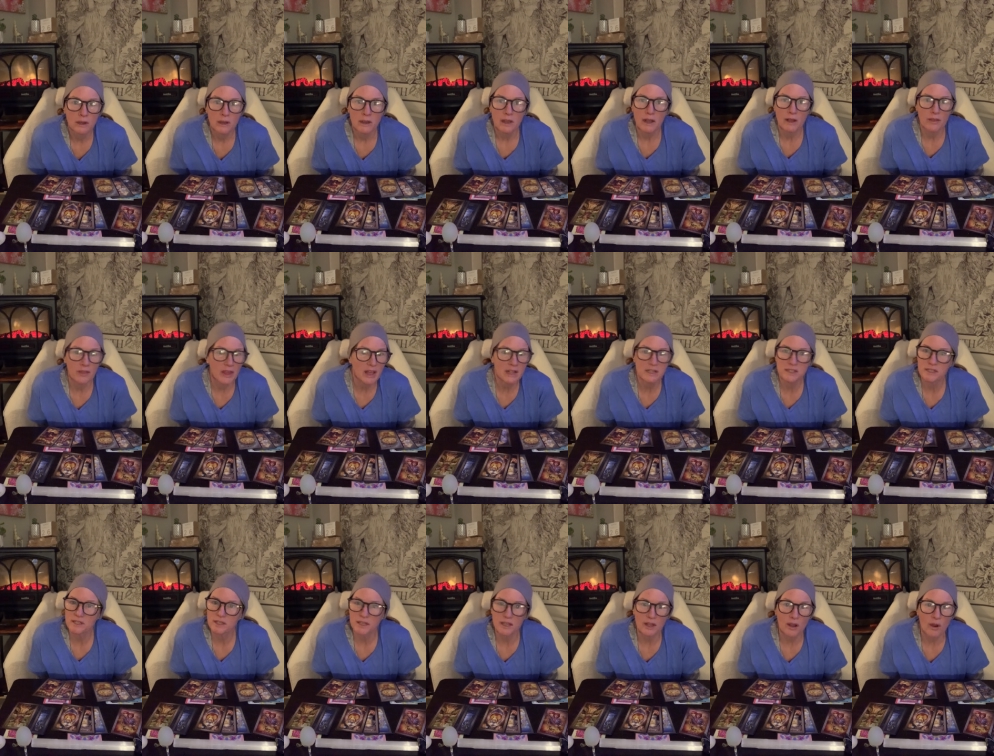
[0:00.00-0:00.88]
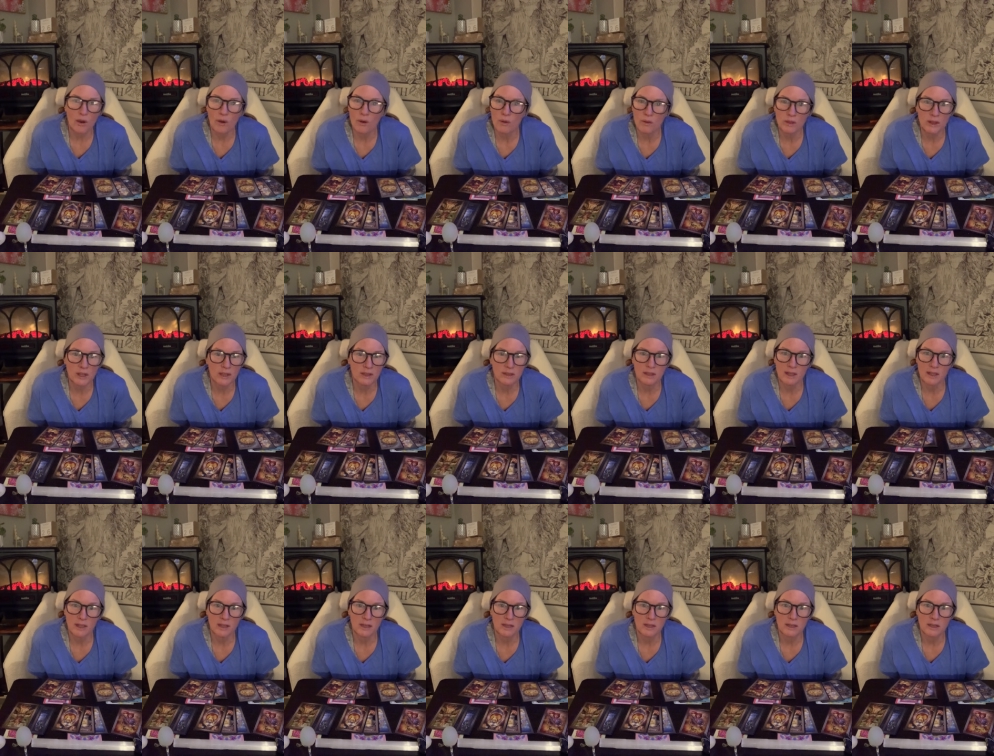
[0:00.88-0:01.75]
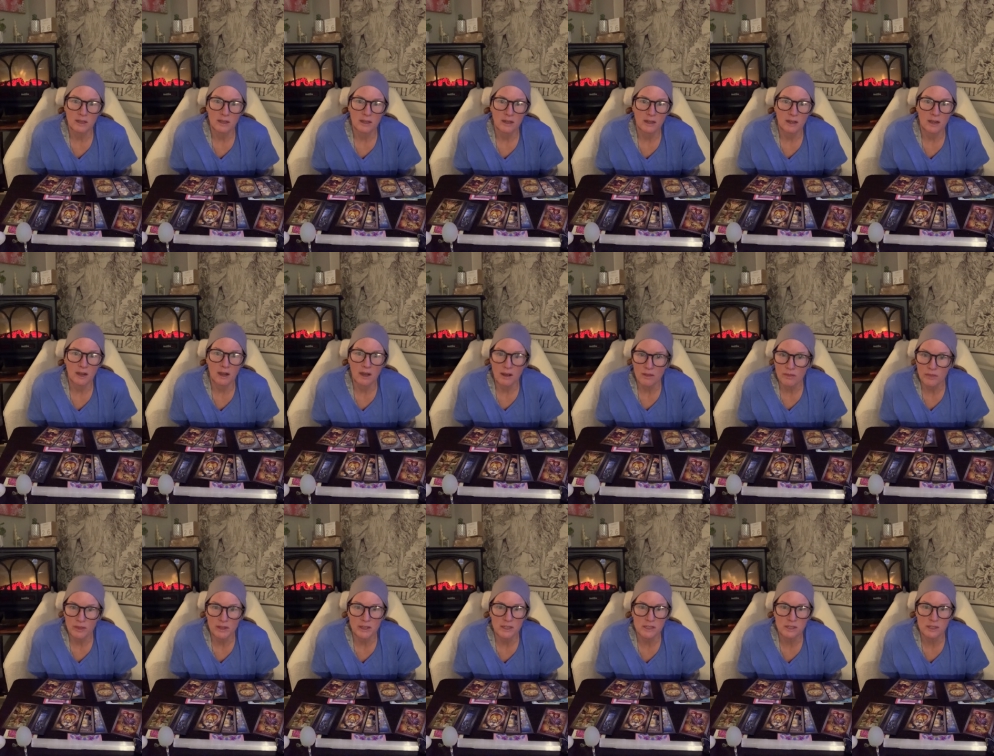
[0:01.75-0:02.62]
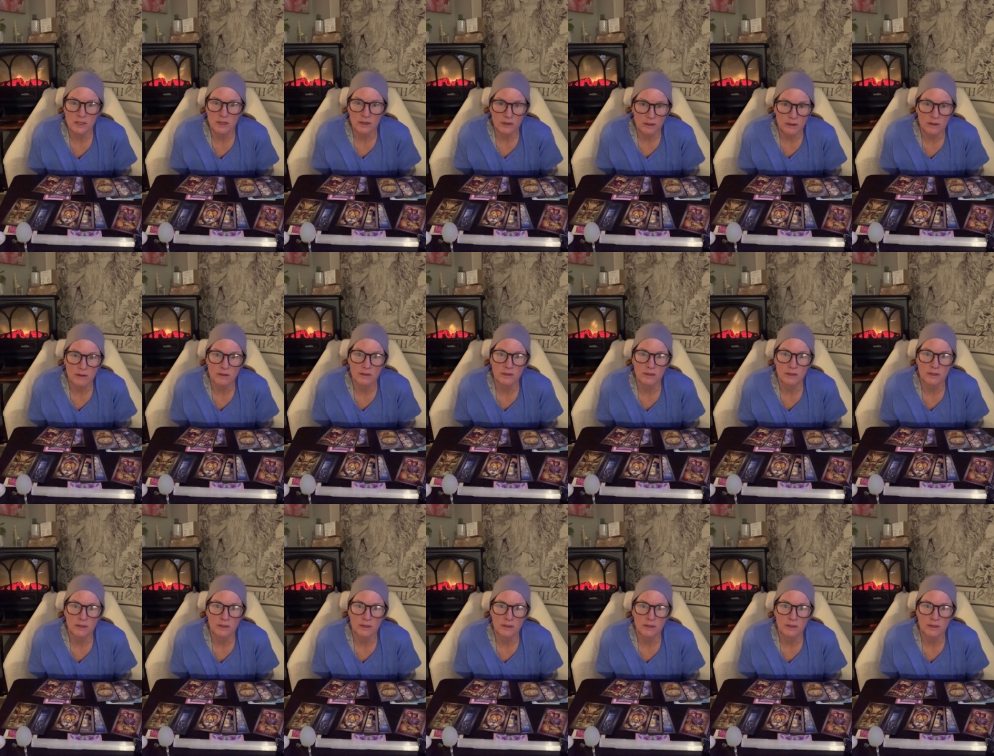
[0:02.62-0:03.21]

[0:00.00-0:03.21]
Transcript: And that's the only thing on this earth